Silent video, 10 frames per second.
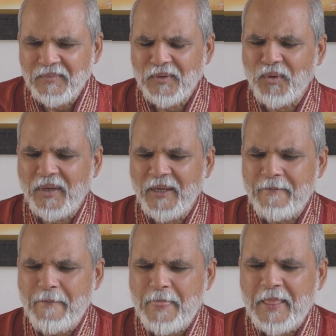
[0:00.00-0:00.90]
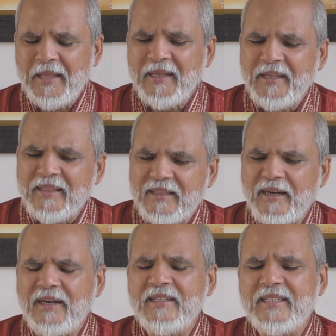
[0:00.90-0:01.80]
Okay.
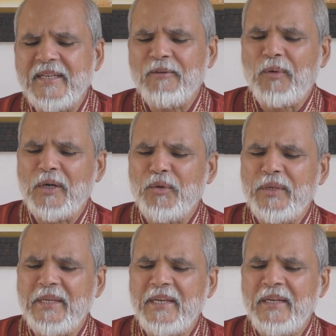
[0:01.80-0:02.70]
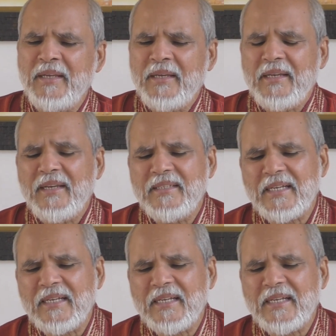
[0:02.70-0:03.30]
Third thing what you need is